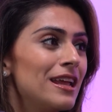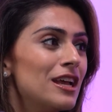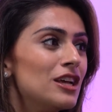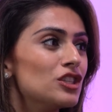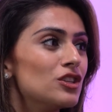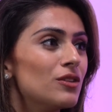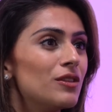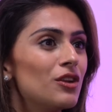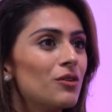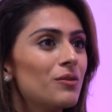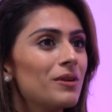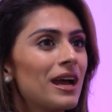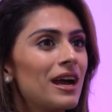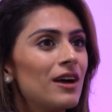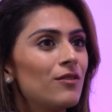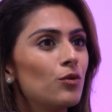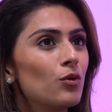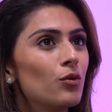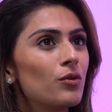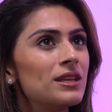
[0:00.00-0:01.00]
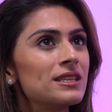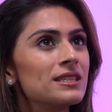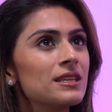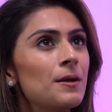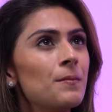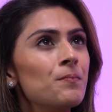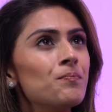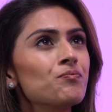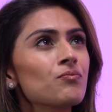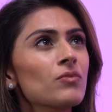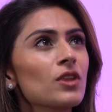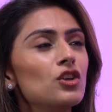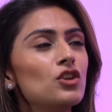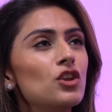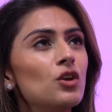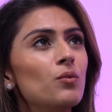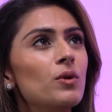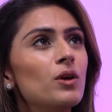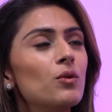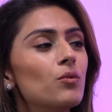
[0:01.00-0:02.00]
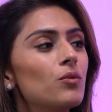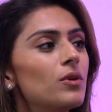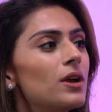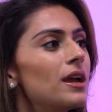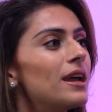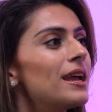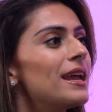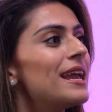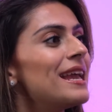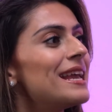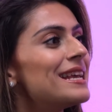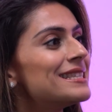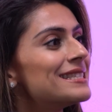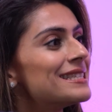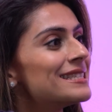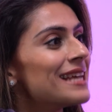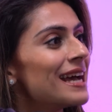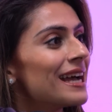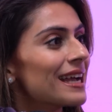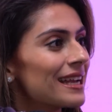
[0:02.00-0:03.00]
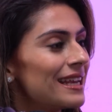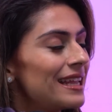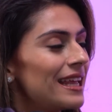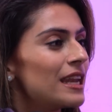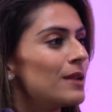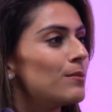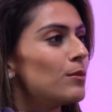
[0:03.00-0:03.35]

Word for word: No. So they don't have all this emotional know, attachment. Exactly. An